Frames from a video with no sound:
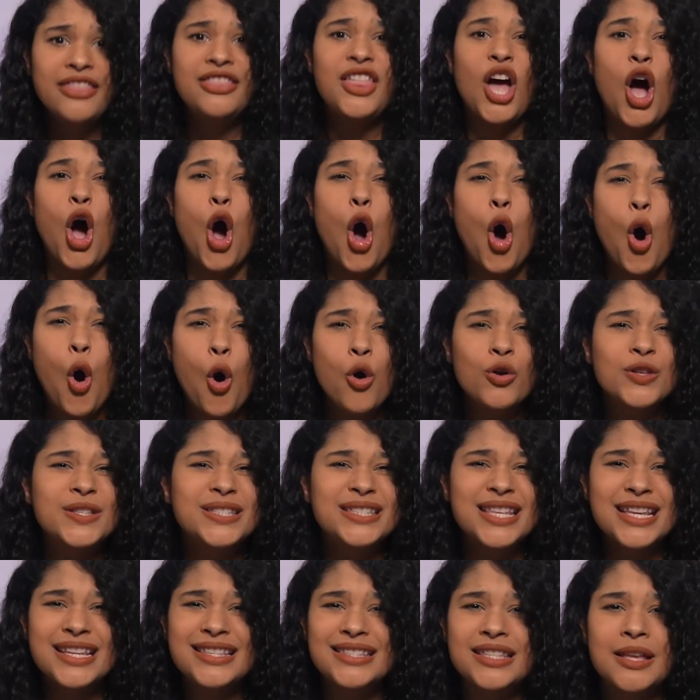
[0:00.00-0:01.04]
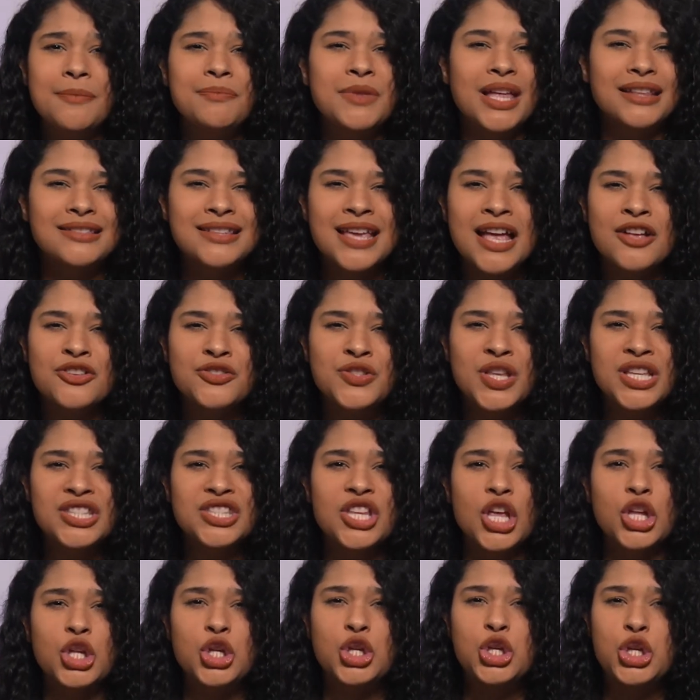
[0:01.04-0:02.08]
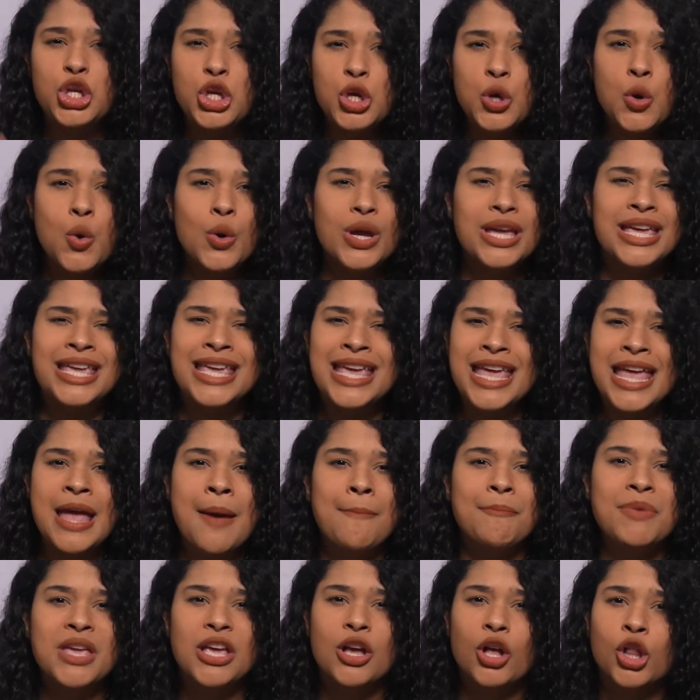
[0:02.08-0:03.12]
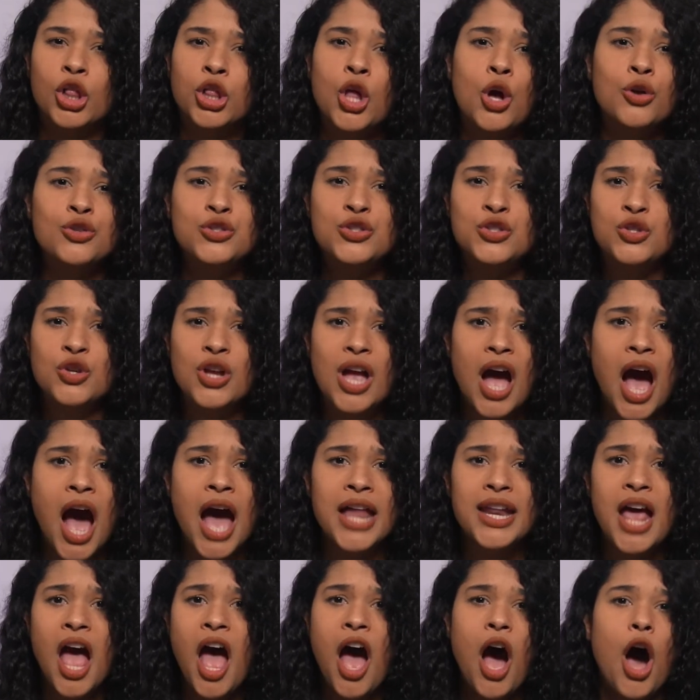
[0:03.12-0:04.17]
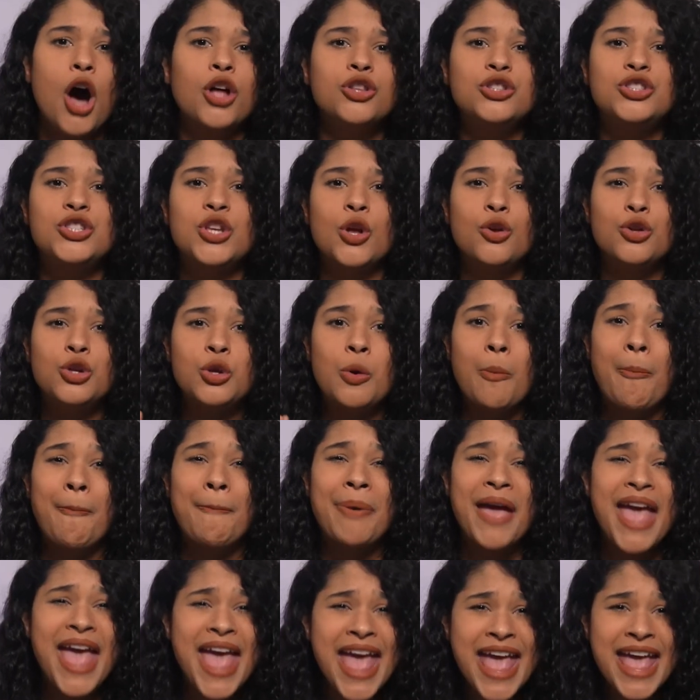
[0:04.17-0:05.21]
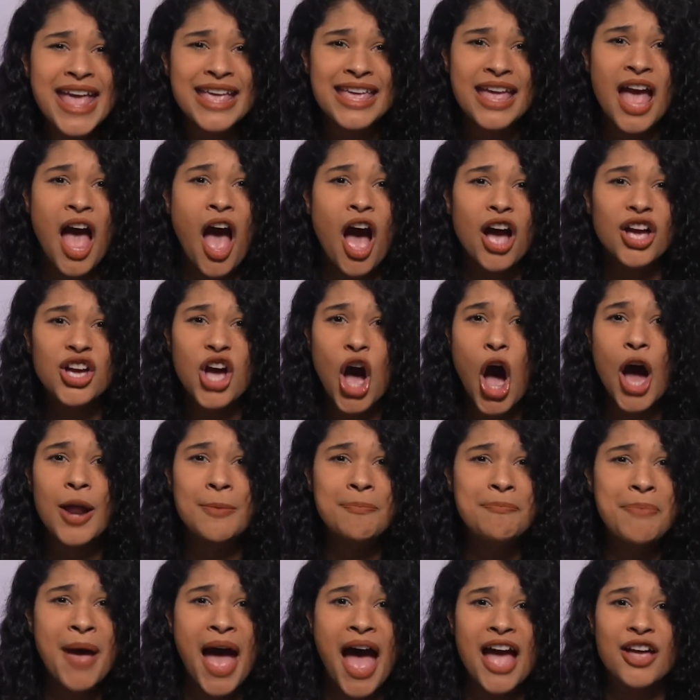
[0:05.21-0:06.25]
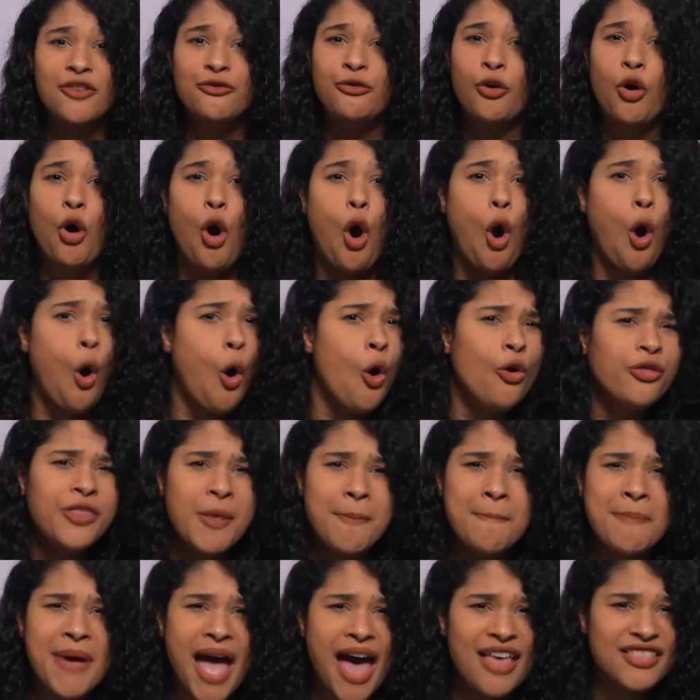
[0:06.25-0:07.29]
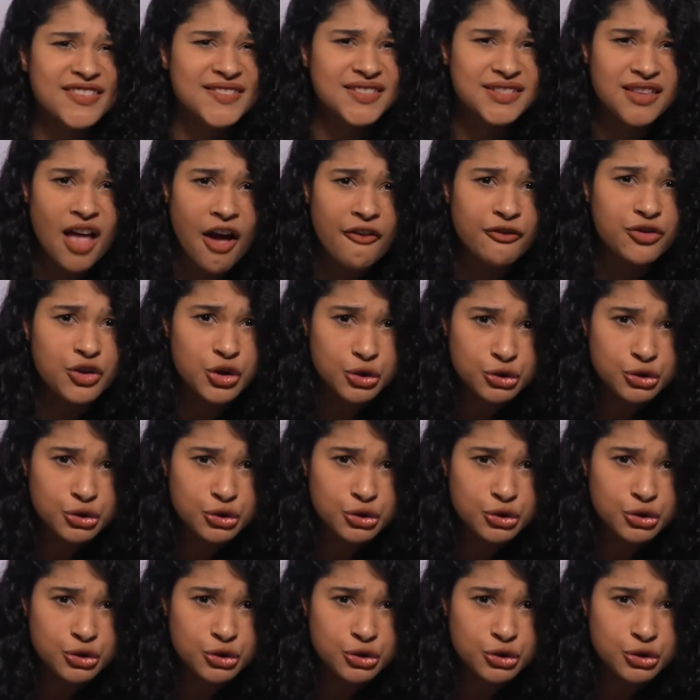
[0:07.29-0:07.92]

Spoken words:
The whole system that tells us that you can't be close to God until you pay God back for all the bad stuff you